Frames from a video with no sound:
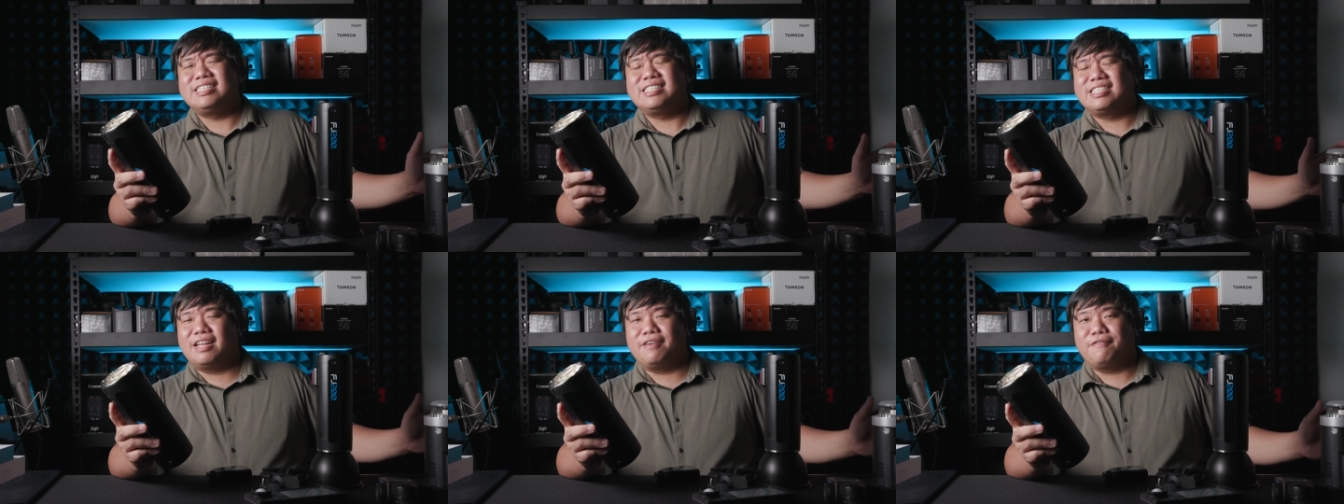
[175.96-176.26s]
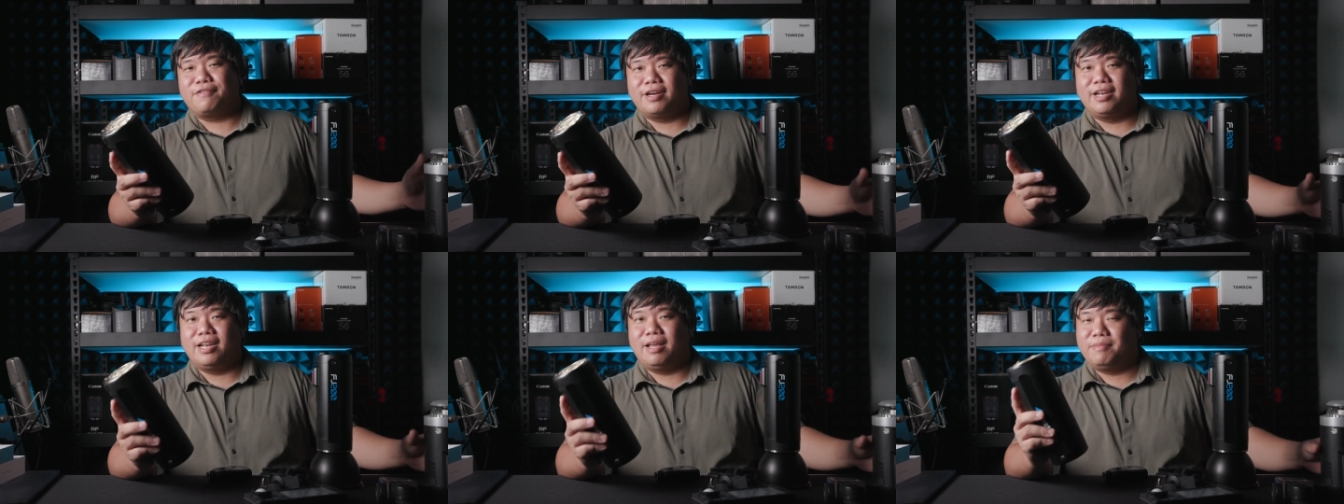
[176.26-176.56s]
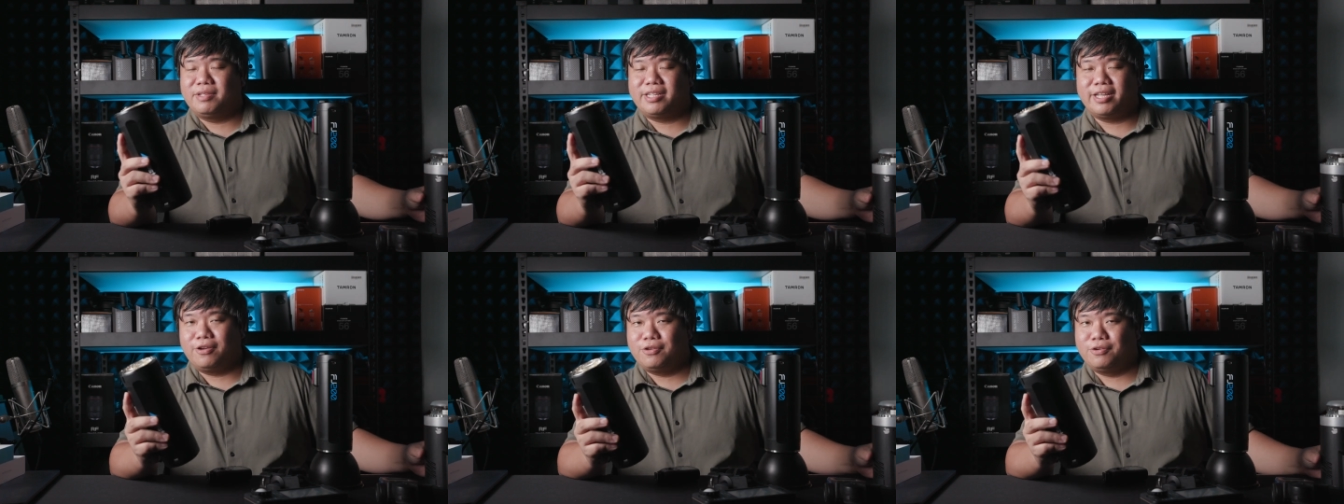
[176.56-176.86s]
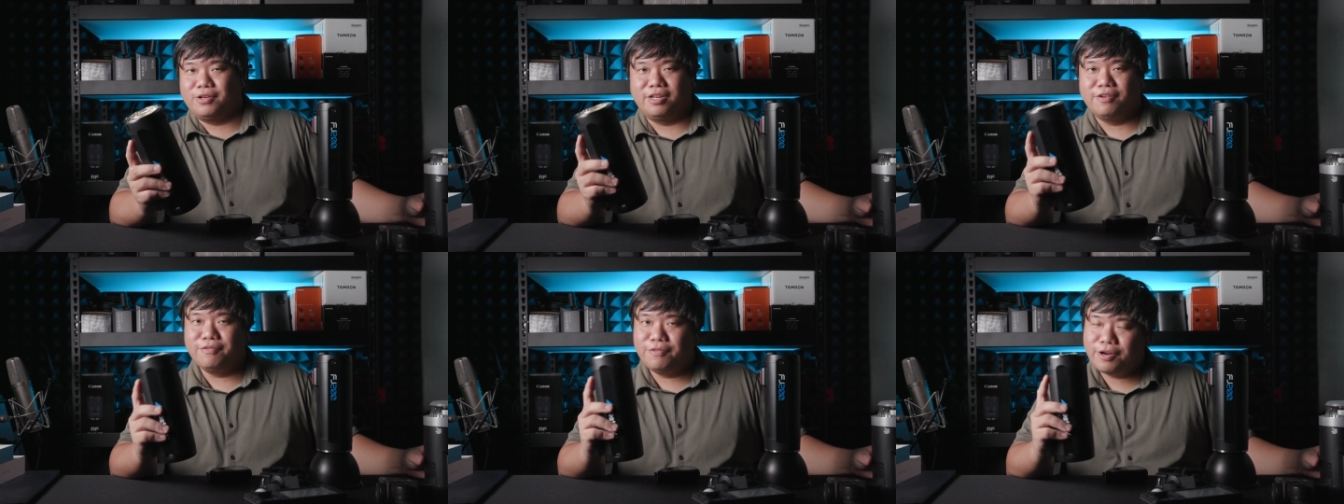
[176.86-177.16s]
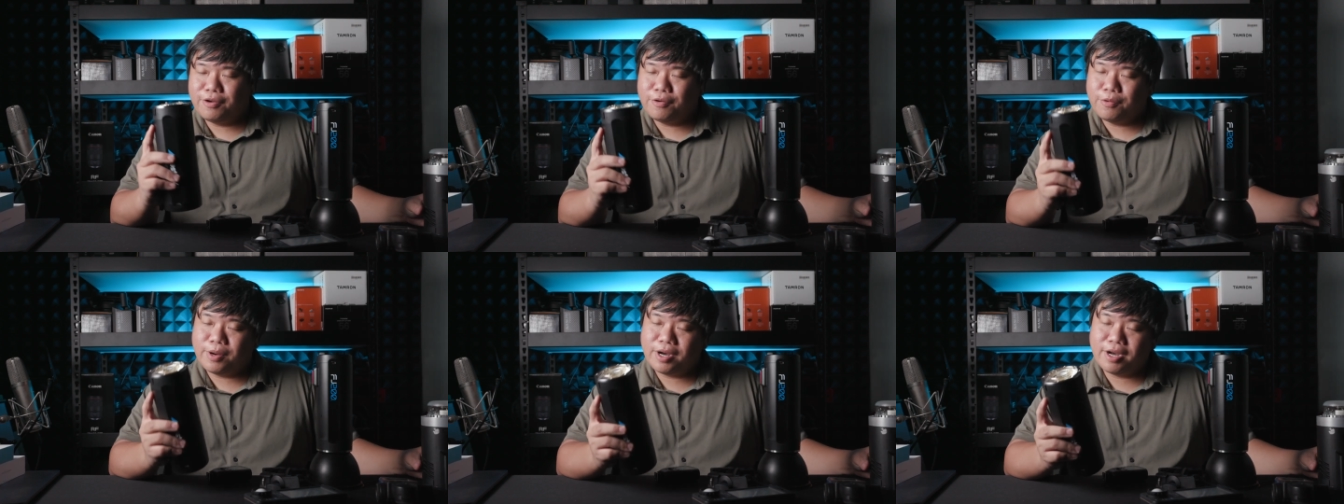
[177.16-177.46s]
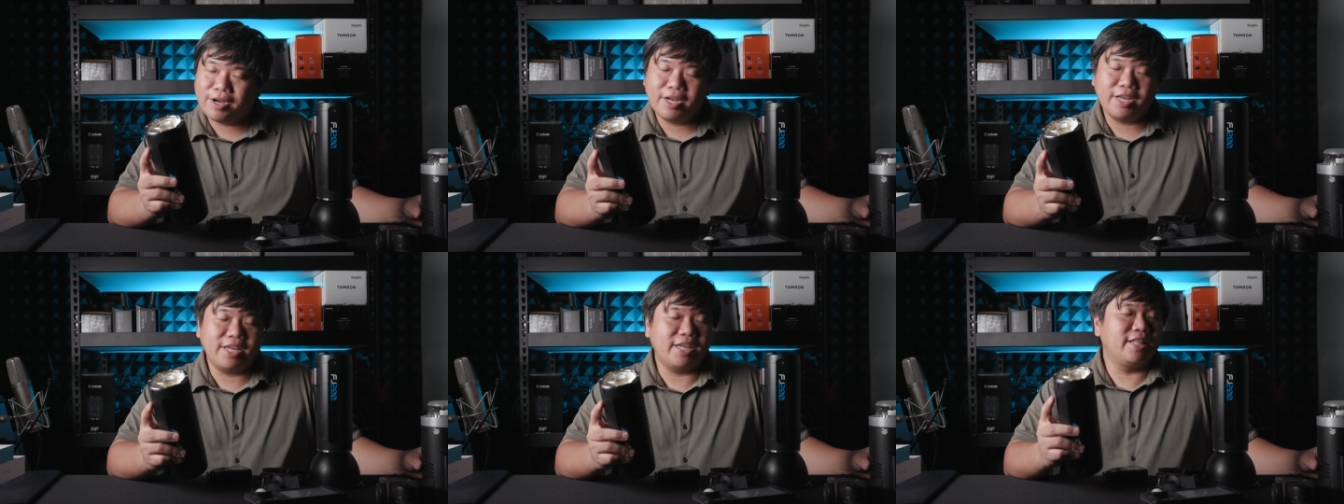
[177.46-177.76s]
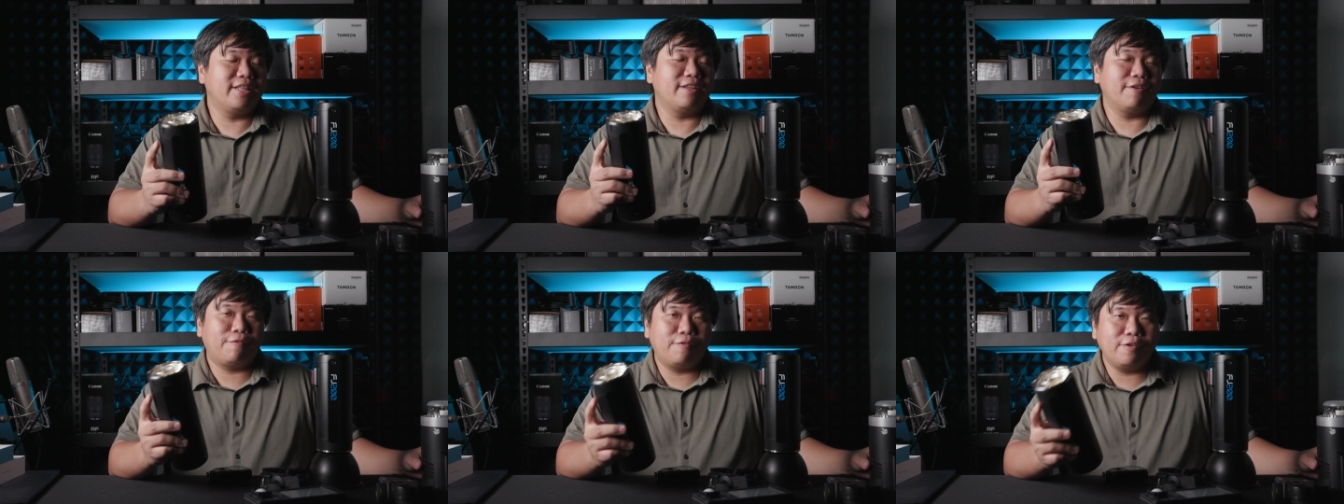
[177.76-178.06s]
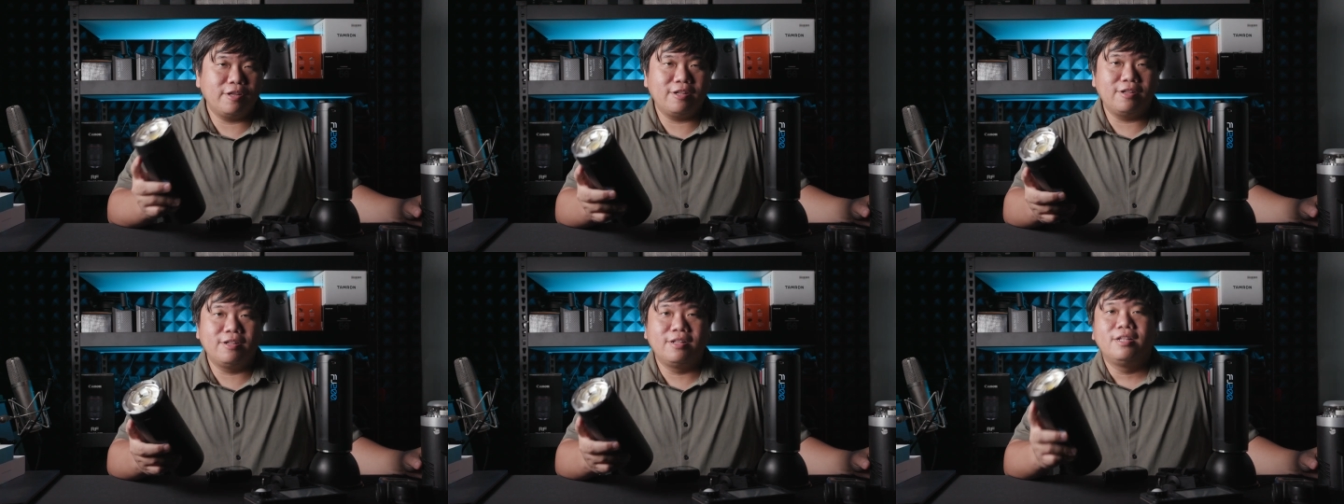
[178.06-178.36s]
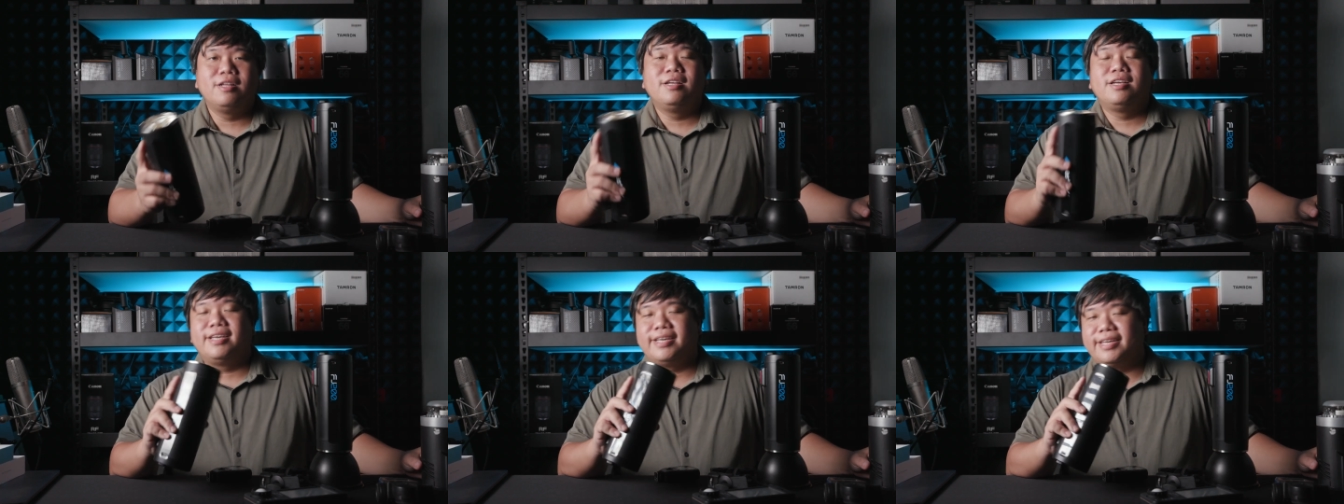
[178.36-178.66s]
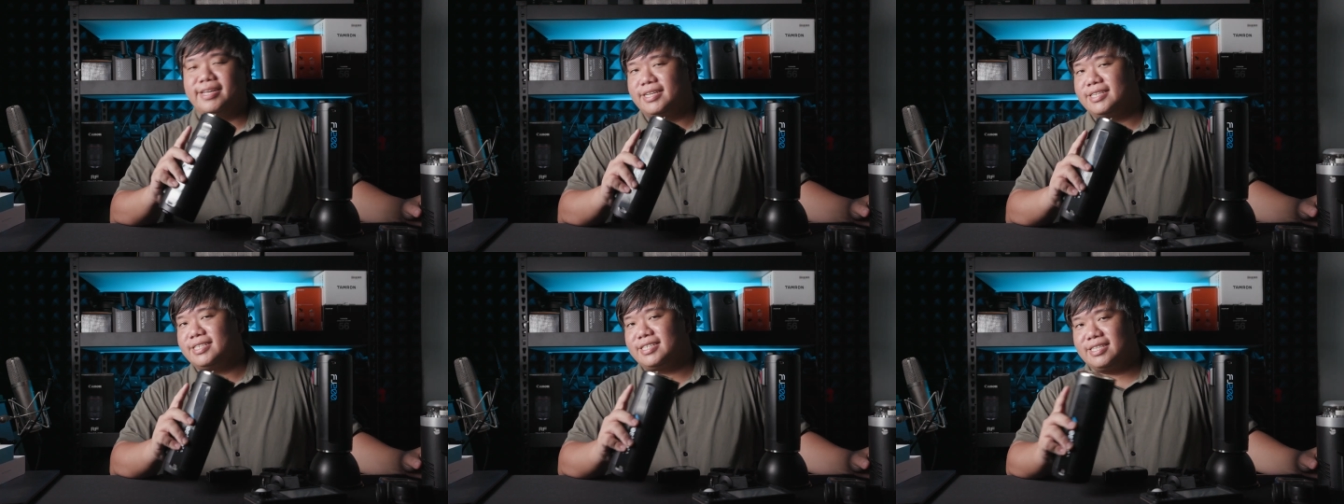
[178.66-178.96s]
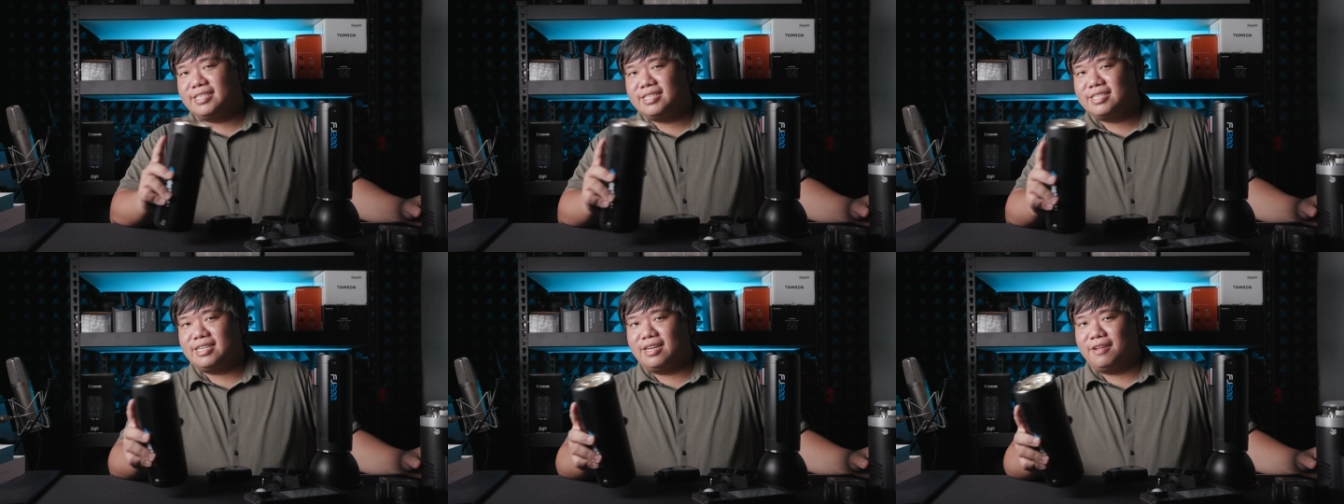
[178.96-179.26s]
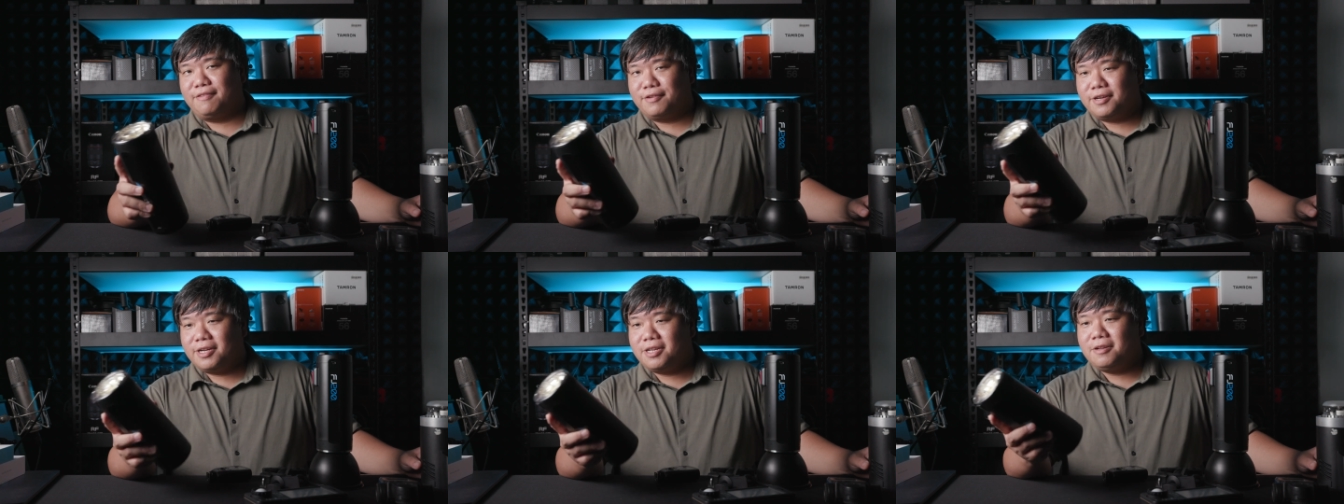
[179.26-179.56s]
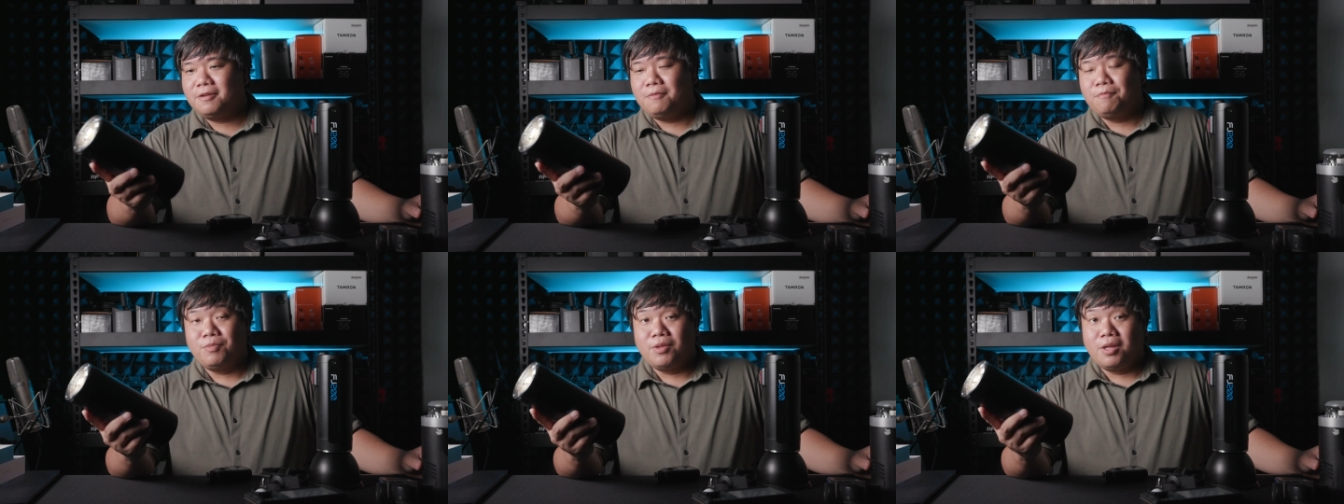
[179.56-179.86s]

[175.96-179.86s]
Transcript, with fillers: insignificant, let me tell you. In real world, in the field, it is insignificant.